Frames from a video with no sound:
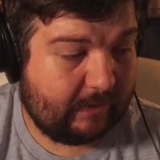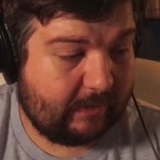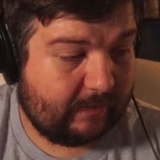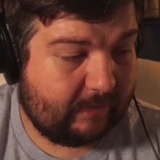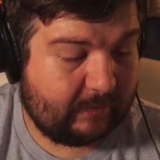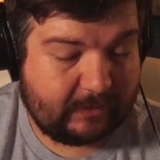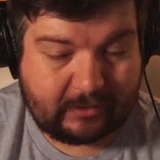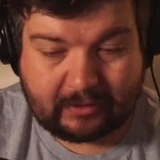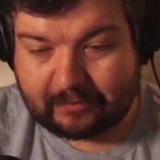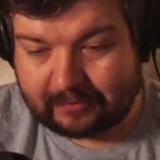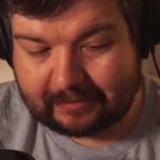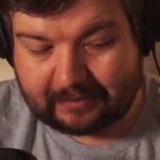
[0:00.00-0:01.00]
which
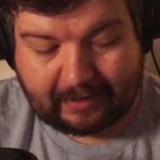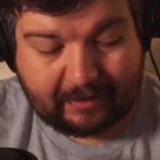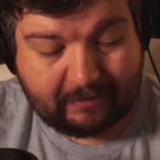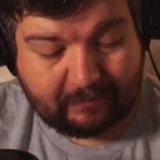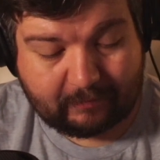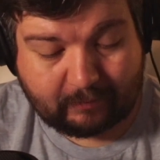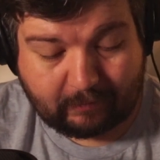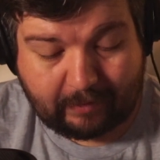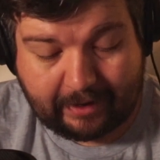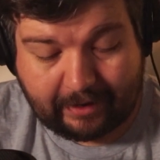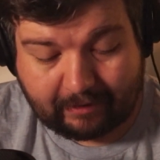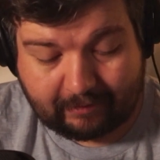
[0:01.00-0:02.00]
are kind of
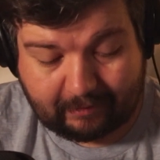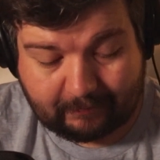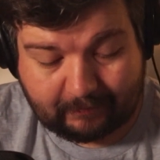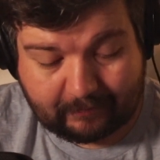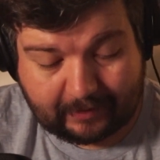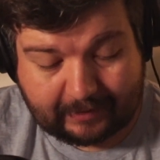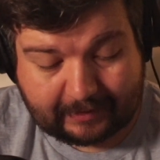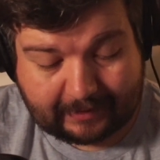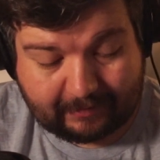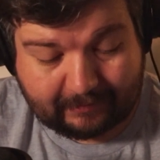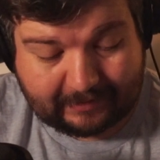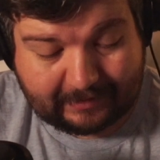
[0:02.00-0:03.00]
rare, I'm finding
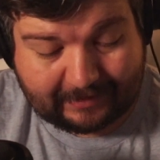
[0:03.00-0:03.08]
out,